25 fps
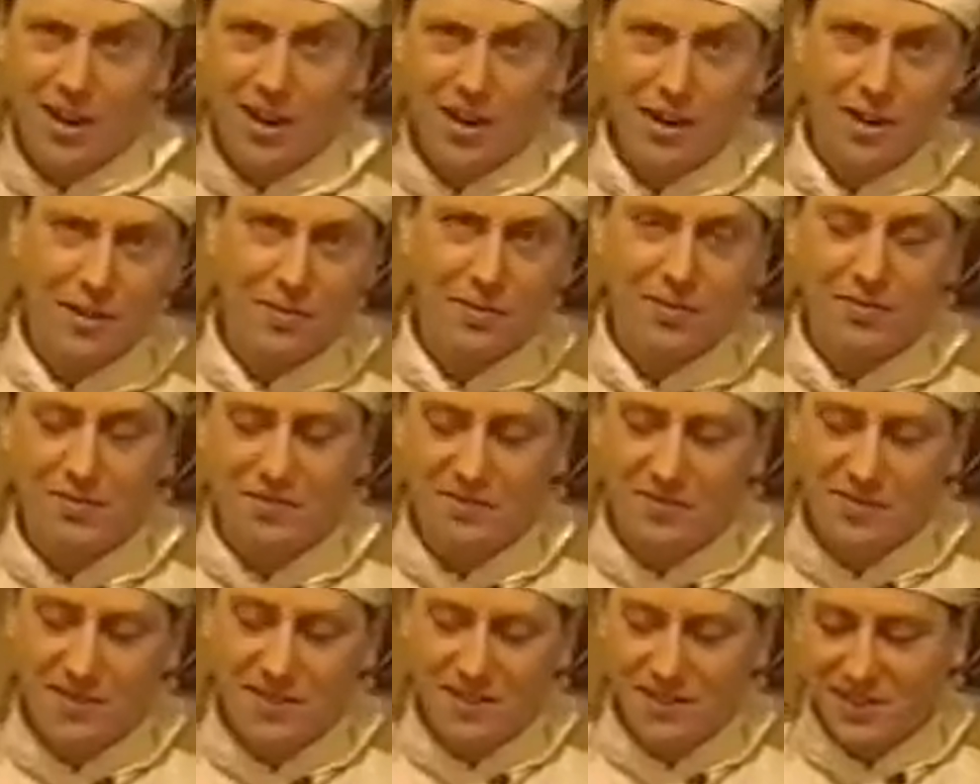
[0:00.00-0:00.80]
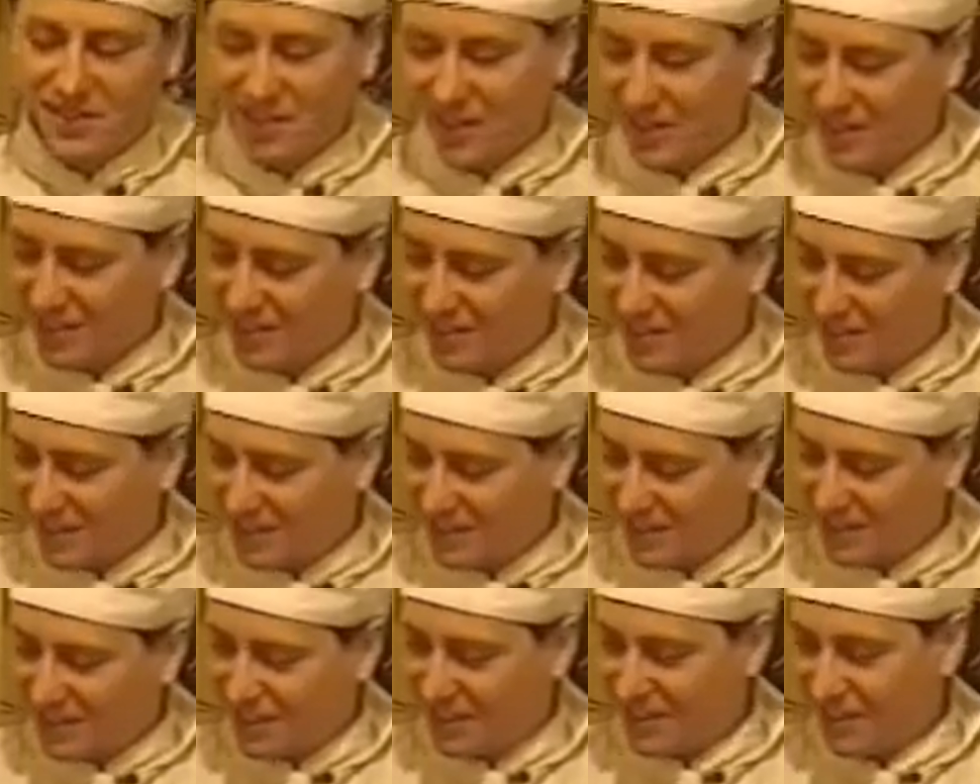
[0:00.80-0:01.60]
decorated like
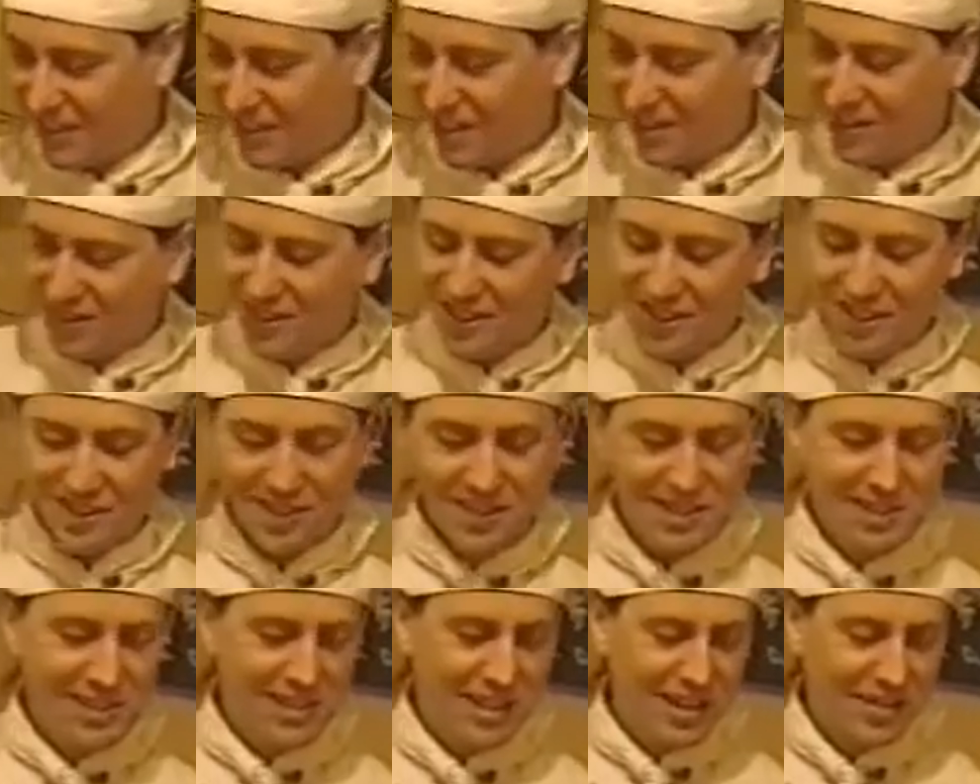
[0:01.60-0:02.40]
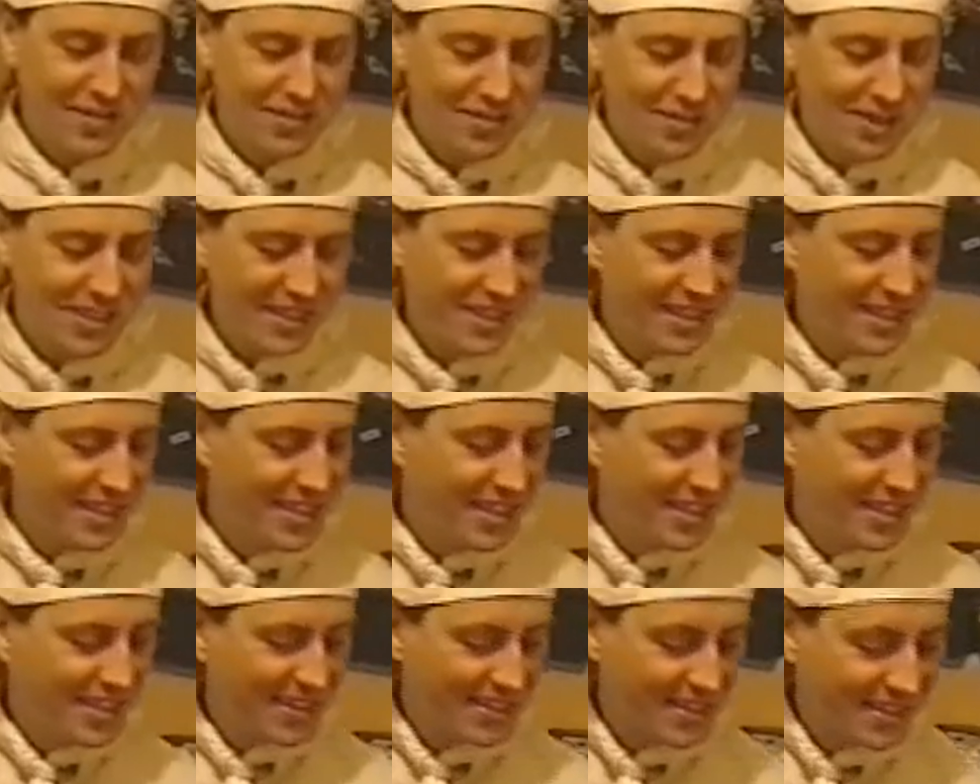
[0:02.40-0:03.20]
a chef does it, and
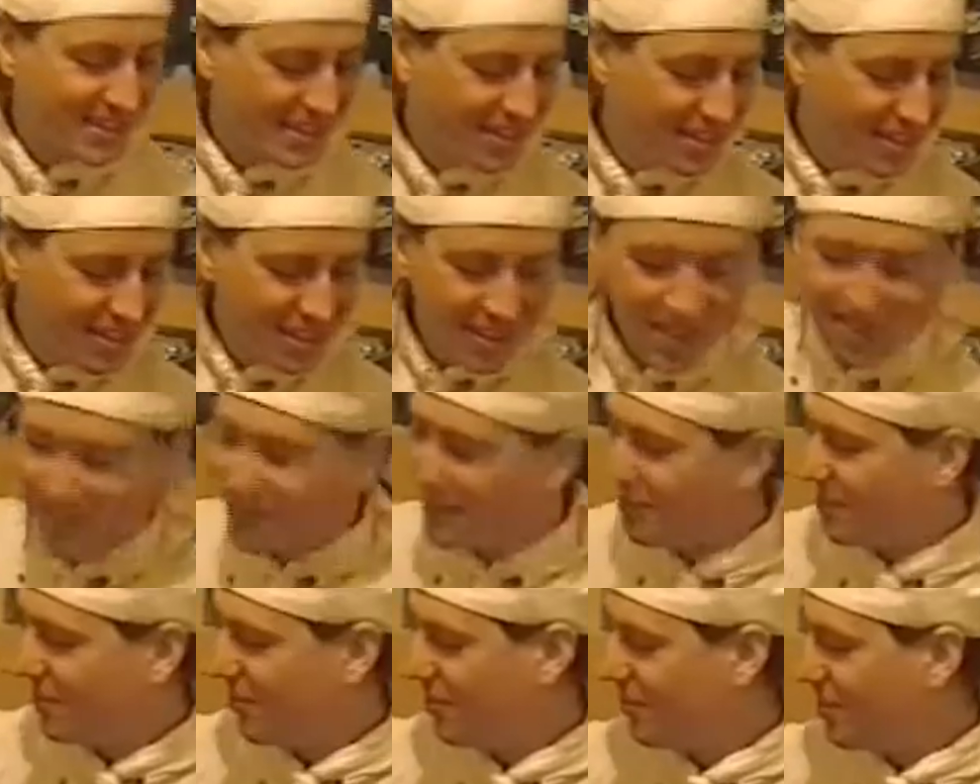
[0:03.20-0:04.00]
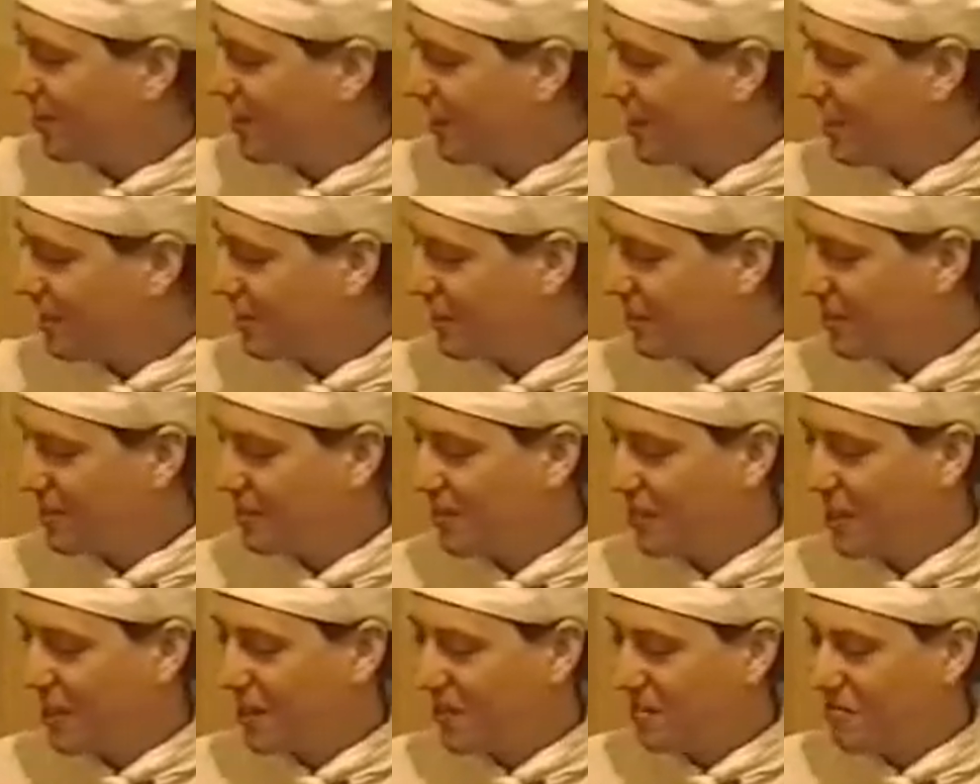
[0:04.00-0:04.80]
all that crap, you
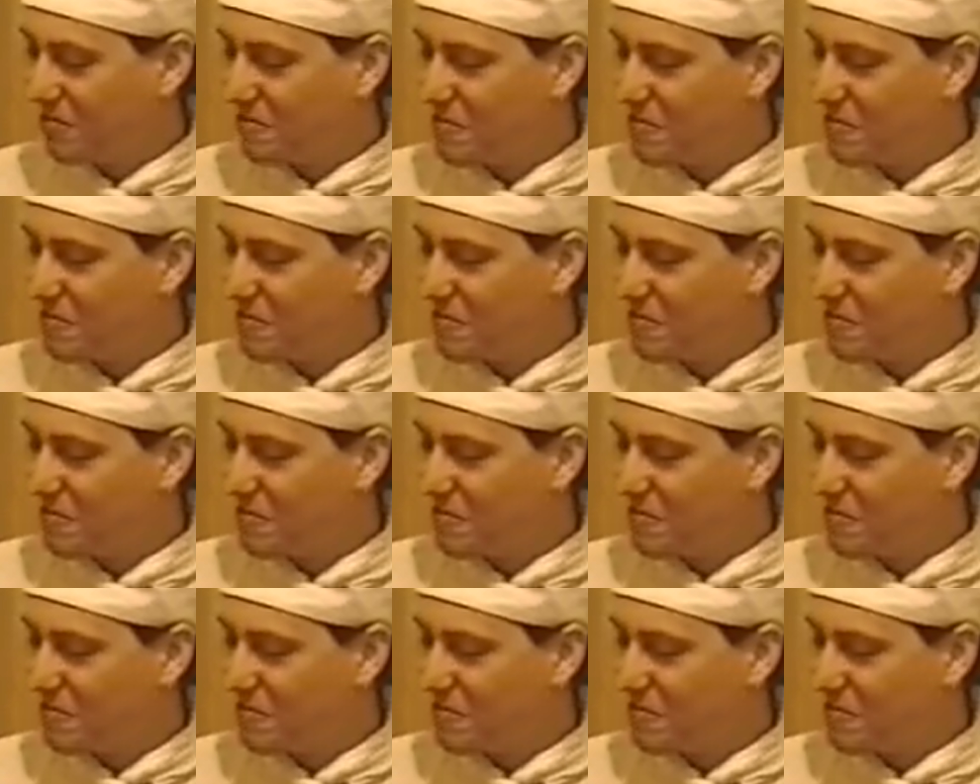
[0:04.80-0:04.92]
know.